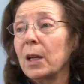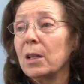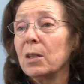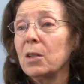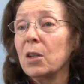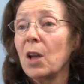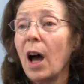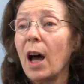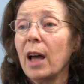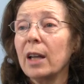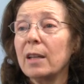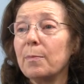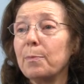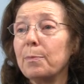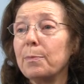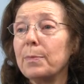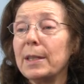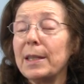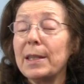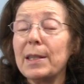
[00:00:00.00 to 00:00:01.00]
not
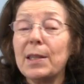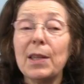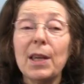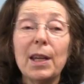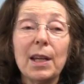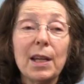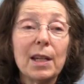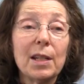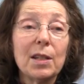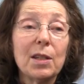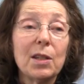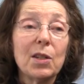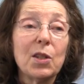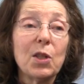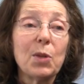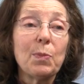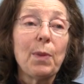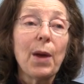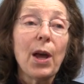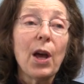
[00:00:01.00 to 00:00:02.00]
sink in
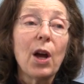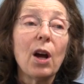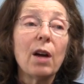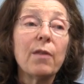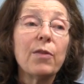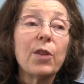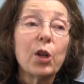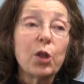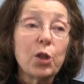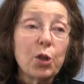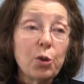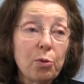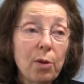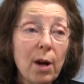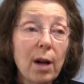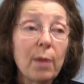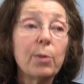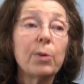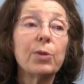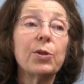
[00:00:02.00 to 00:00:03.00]
despair of their
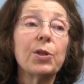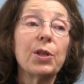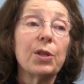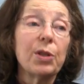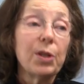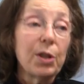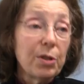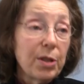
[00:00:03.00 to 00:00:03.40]
troubles and